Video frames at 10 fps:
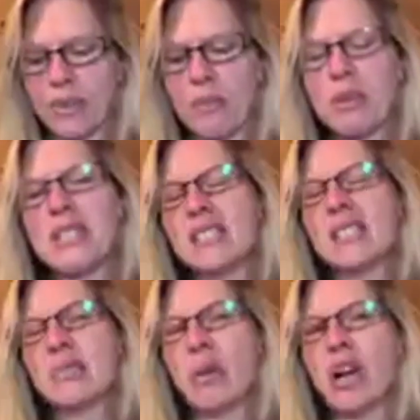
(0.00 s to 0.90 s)
But this is
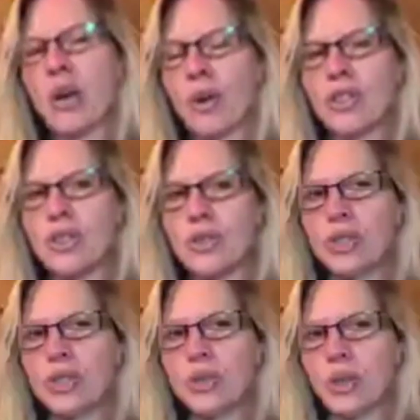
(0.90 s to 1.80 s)
the part I want you
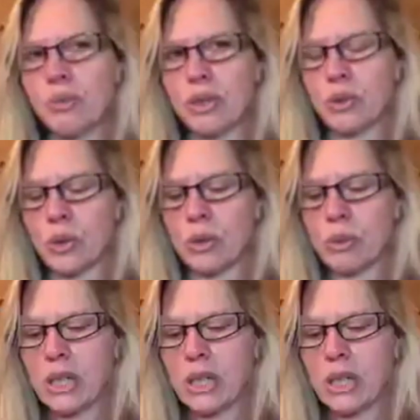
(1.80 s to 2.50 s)
to absorb.